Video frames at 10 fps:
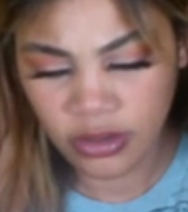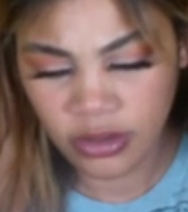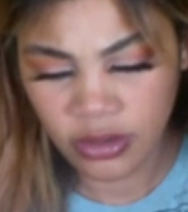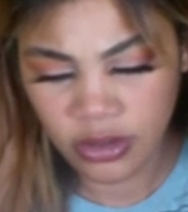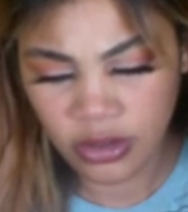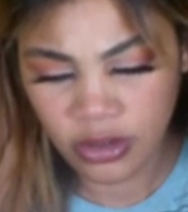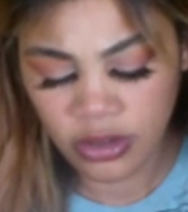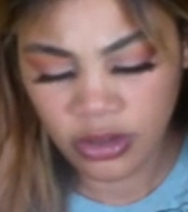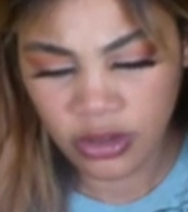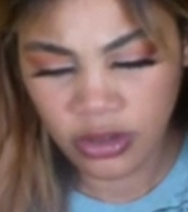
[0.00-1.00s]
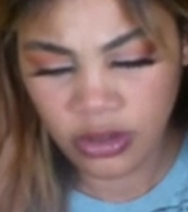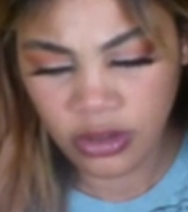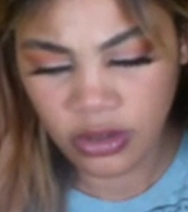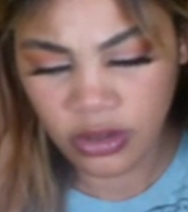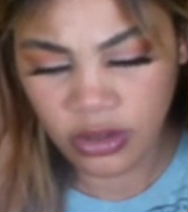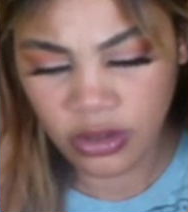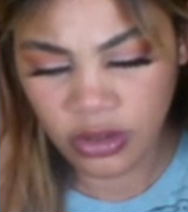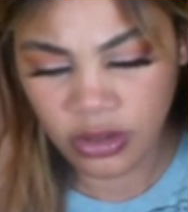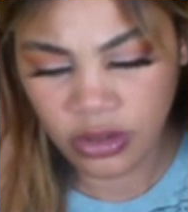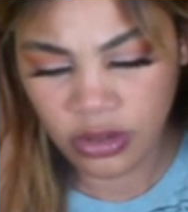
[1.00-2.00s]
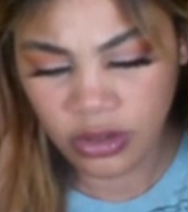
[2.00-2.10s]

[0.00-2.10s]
Nobody speaks.